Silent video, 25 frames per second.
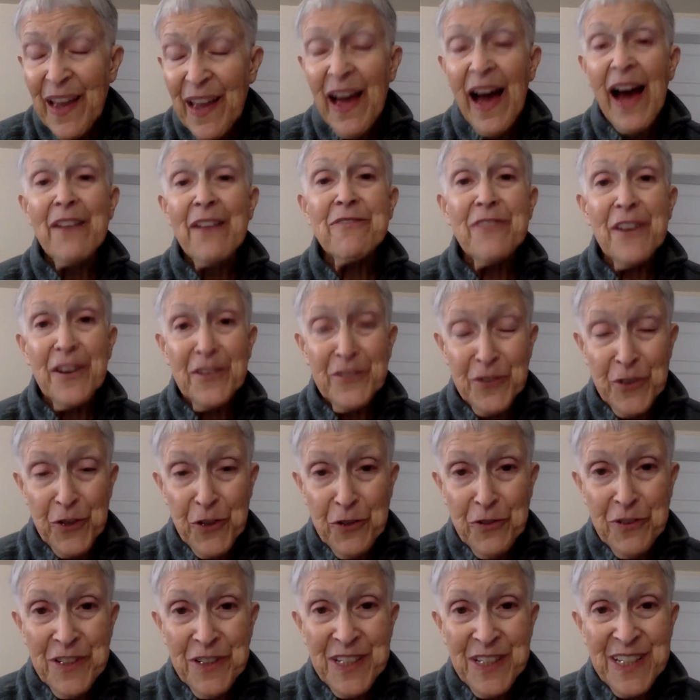I felt
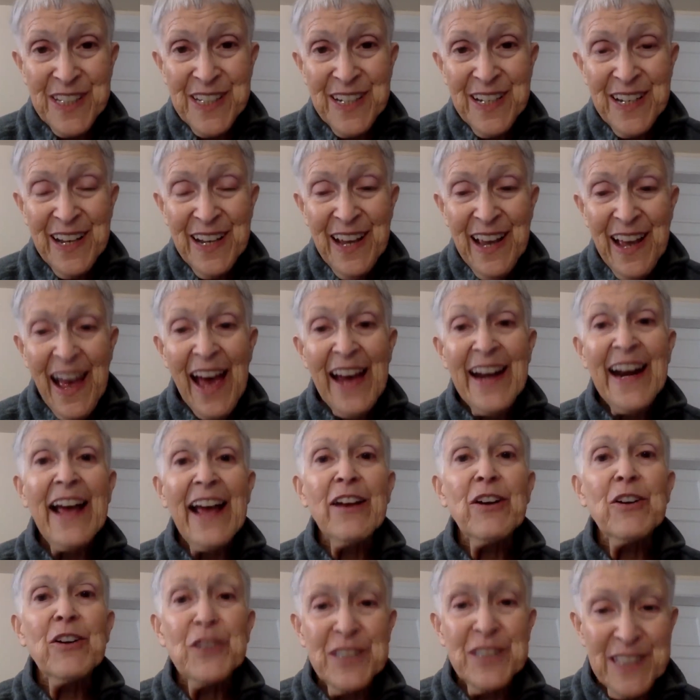nervous, and I
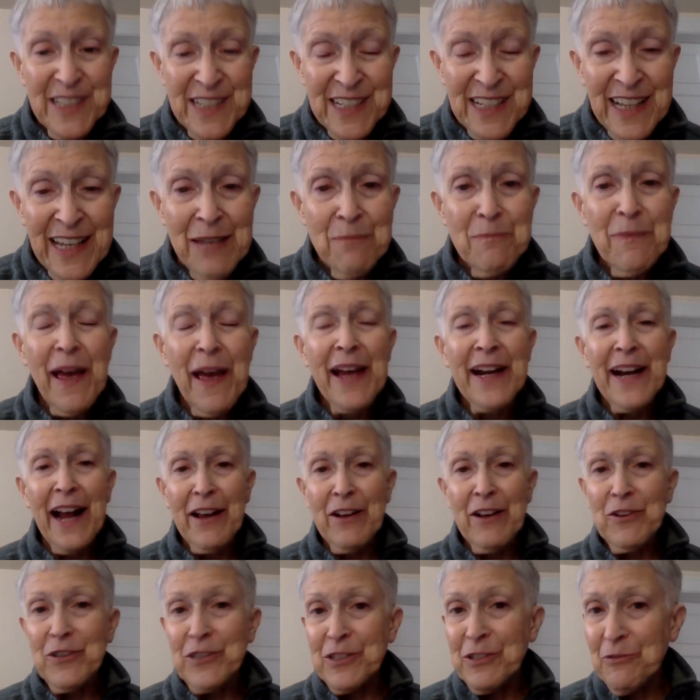couldn't sleep, and I
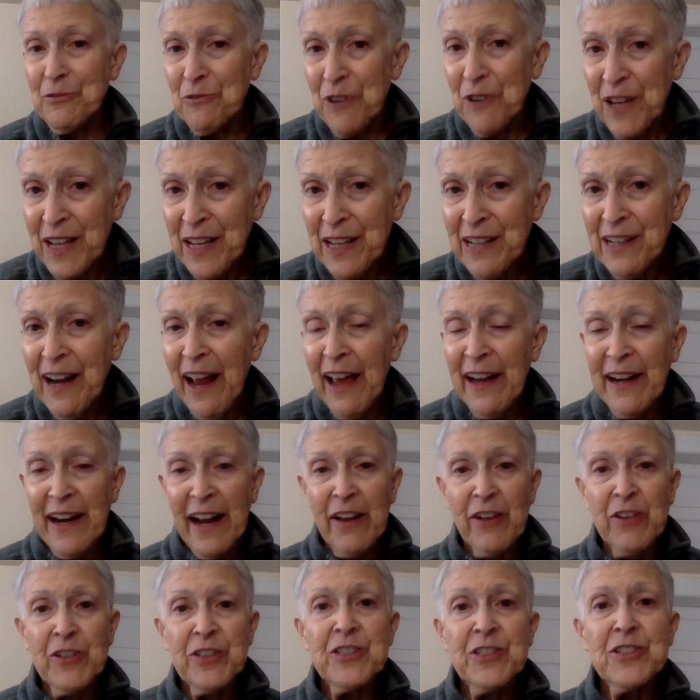couldn't read, and I
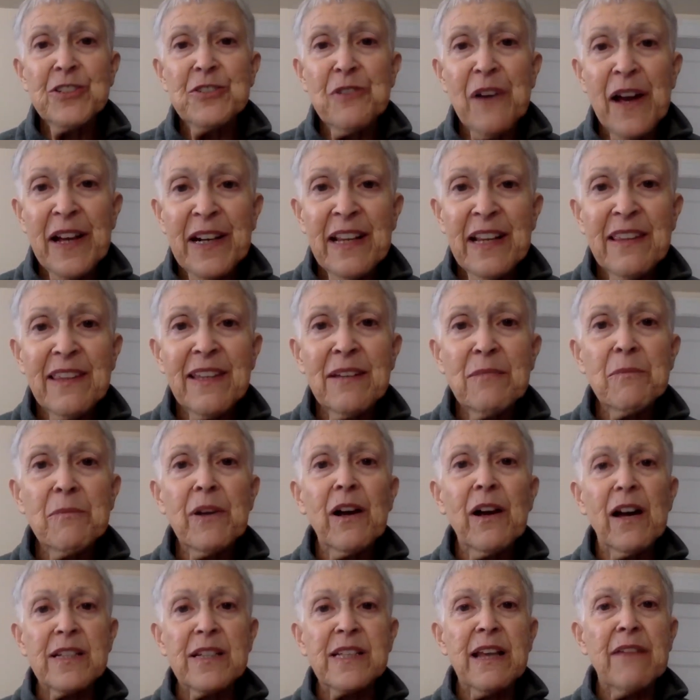couldn't do anything
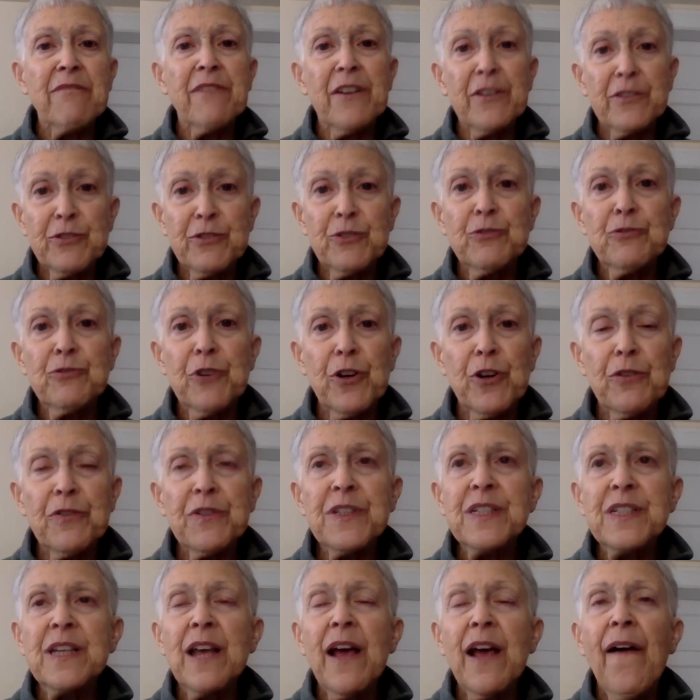because I felt too
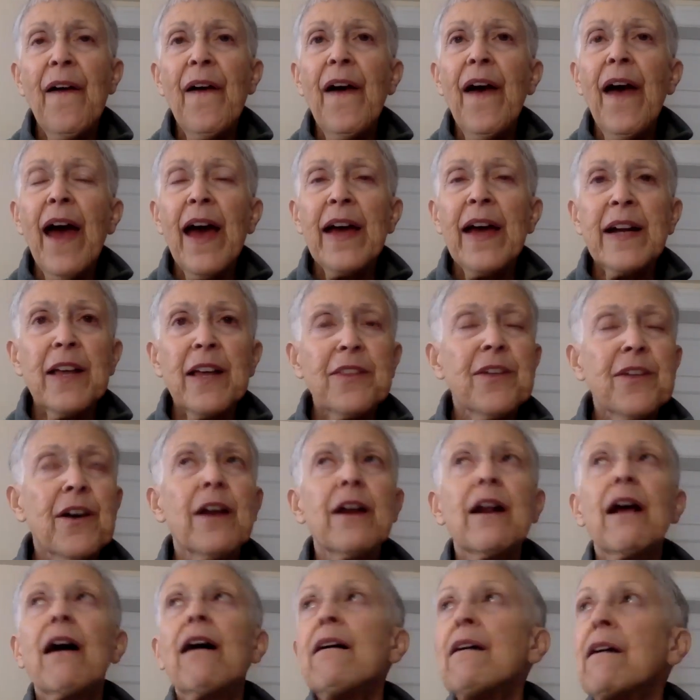nervous. And I
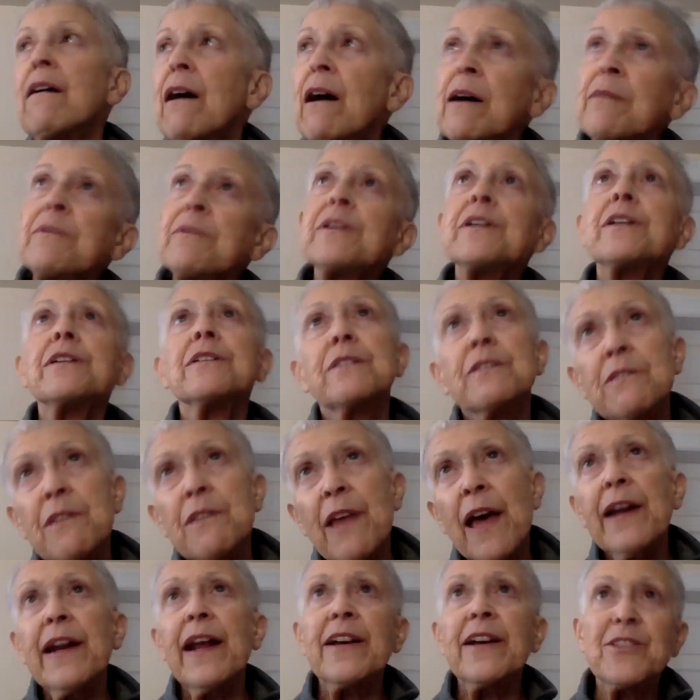thought, well, I'm going to do
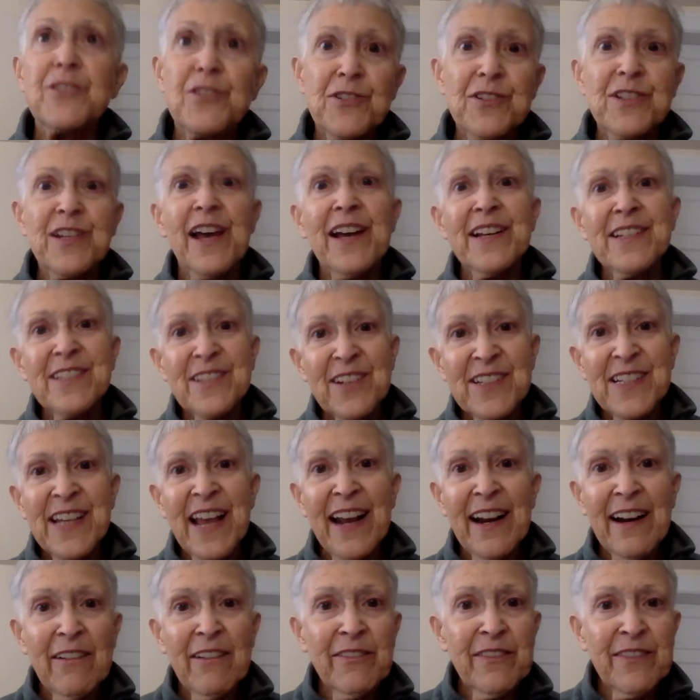that exercise because
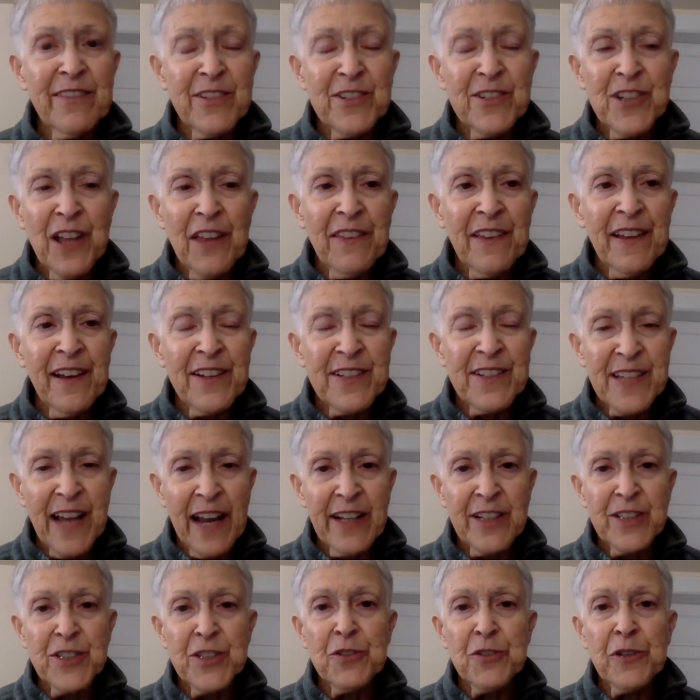there's nothing else I
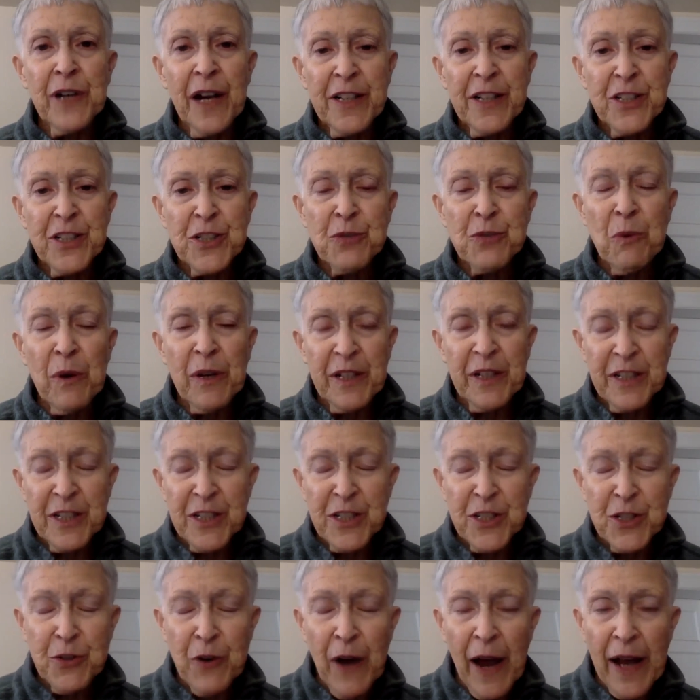can do, and I just want to
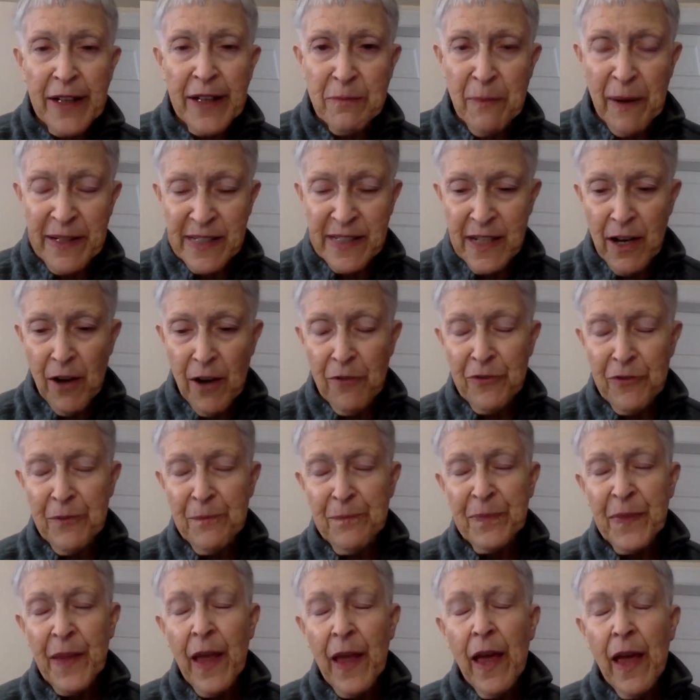distract myself.
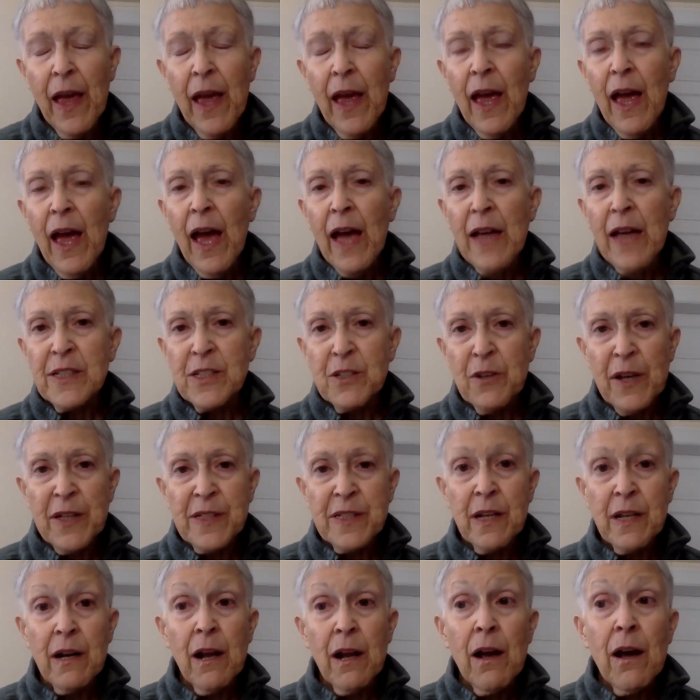And so I
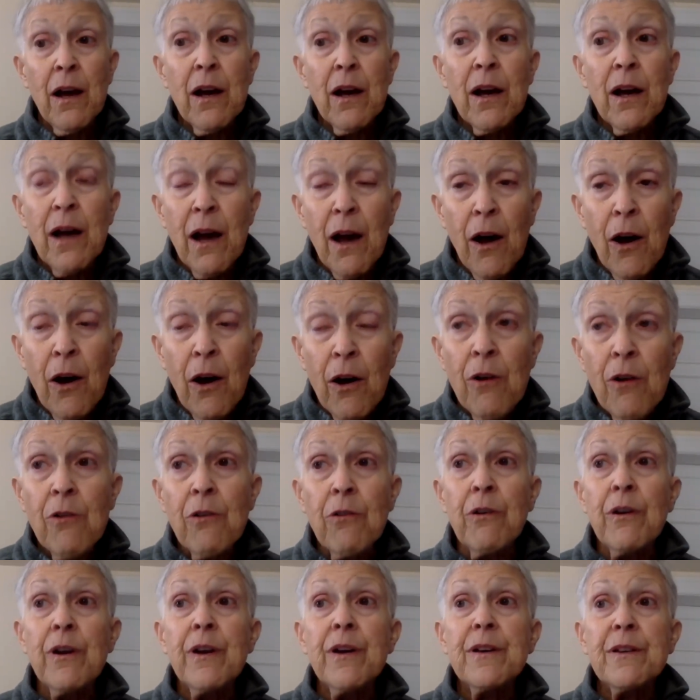said,
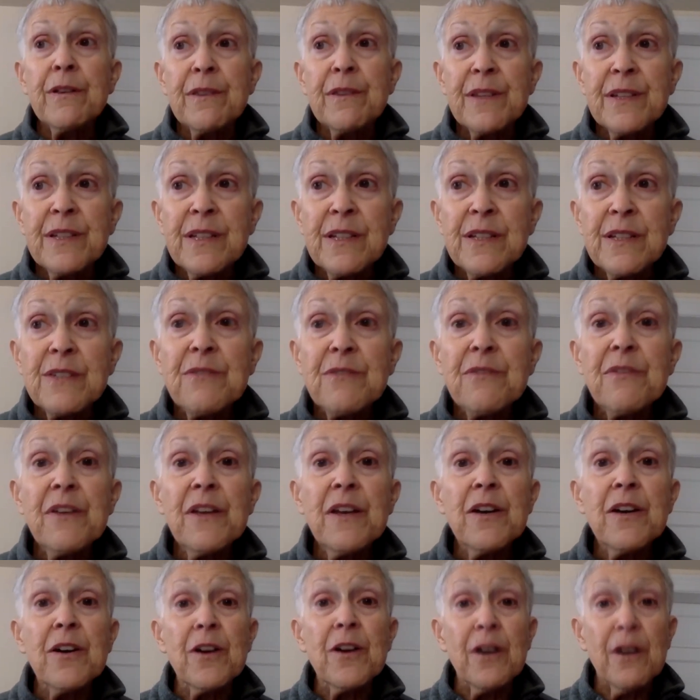oh, this is
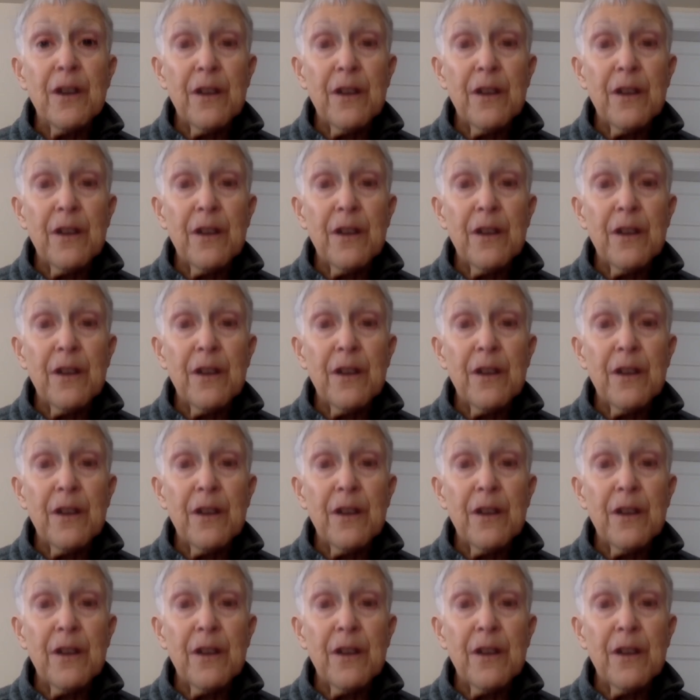fear.